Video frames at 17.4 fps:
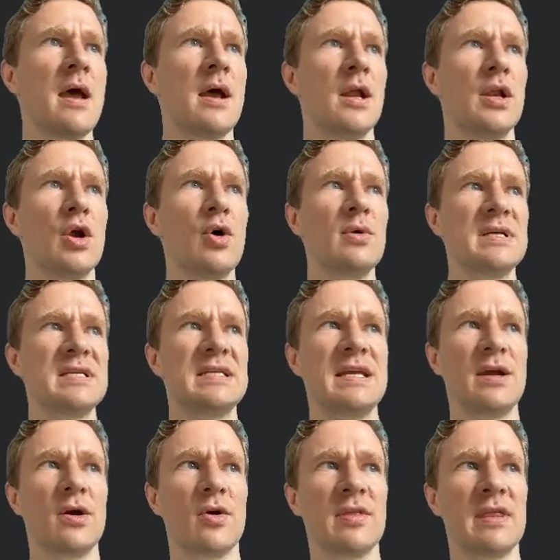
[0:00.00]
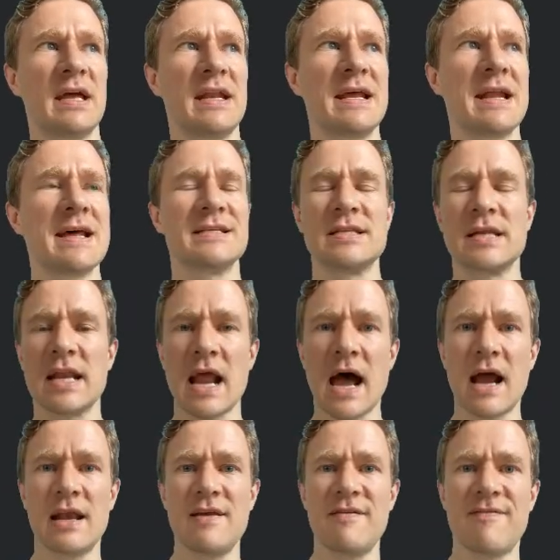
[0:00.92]
Notice here that it has
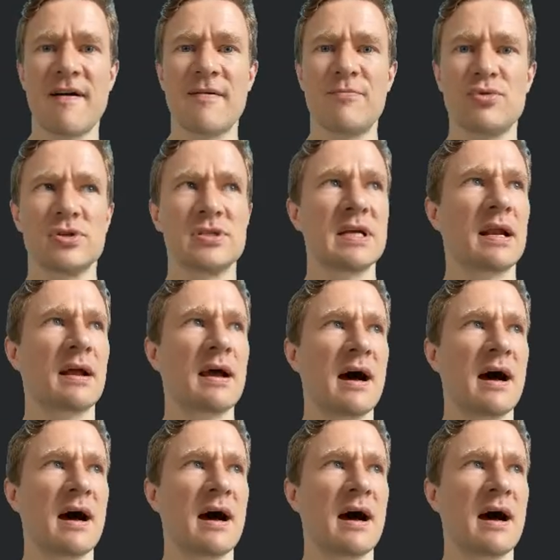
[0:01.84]
95%